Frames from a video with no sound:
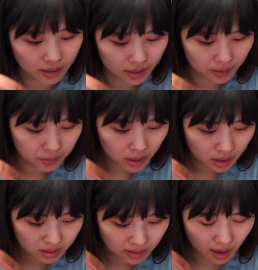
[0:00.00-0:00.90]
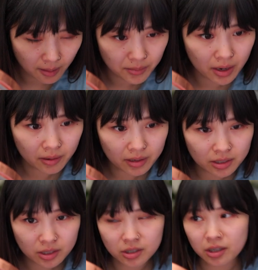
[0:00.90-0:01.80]
yeah, I'm not
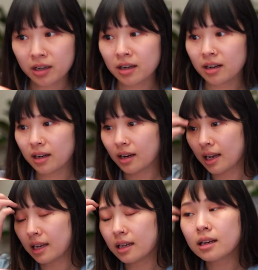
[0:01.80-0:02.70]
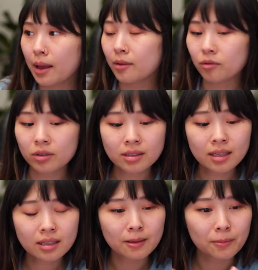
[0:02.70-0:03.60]
quite sure. It feels
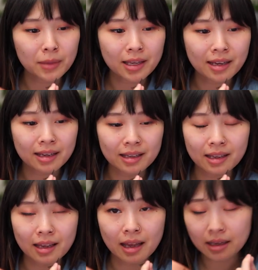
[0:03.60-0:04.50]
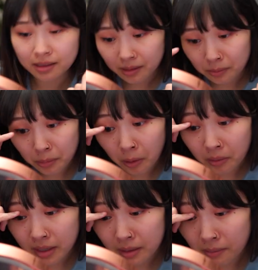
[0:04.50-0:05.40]
like something is like
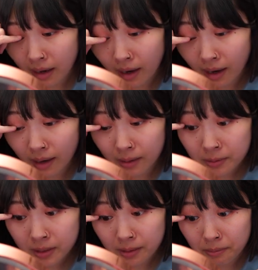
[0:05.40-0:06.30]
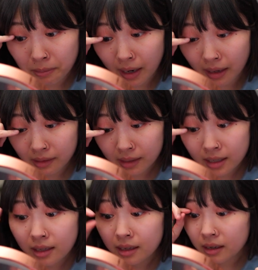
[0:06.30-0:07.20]
poking my eye pretty
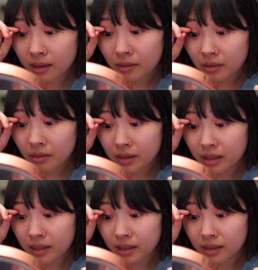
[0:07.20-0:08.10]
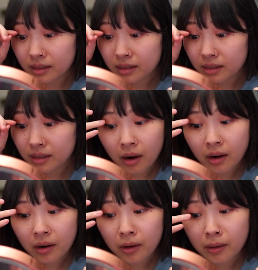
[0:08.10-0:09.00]
badly. I don't know what it is.
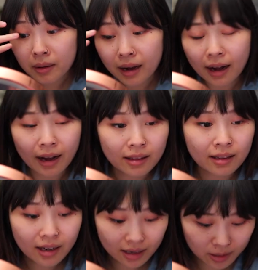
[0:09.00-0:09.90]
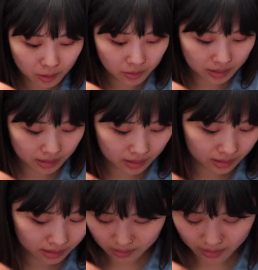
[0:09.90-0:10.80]
Oh, I think I know what it
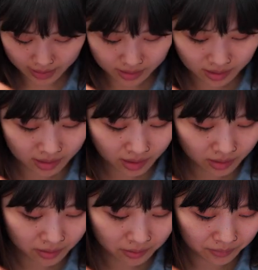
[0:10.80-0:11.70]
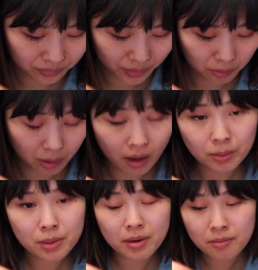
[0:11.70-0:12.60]
is. Okay, so
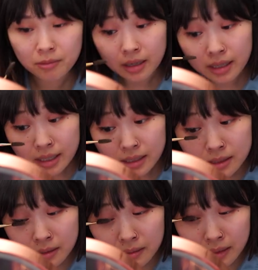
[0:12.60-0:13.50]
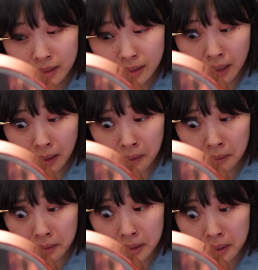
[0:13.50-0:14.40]
problem I'm running into right
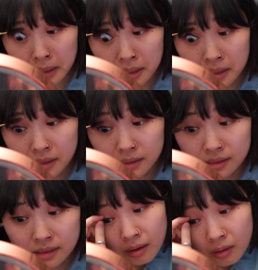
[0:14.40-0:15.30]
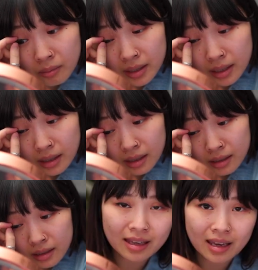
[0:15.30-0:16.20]
now is, oh my
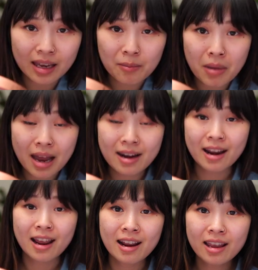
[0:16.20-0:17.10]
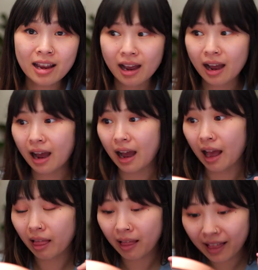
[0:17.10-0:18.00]
god, the magnetic
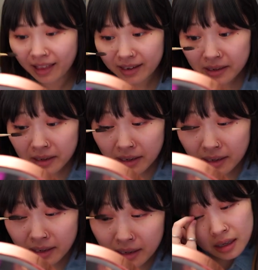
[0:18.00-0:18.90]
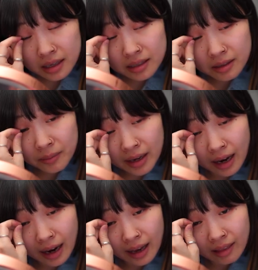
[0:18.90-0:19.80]
eyeliner is on my
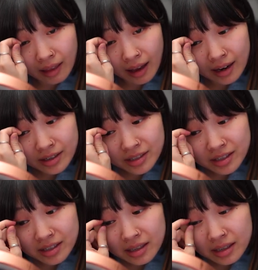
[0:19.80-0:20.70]
eyelash.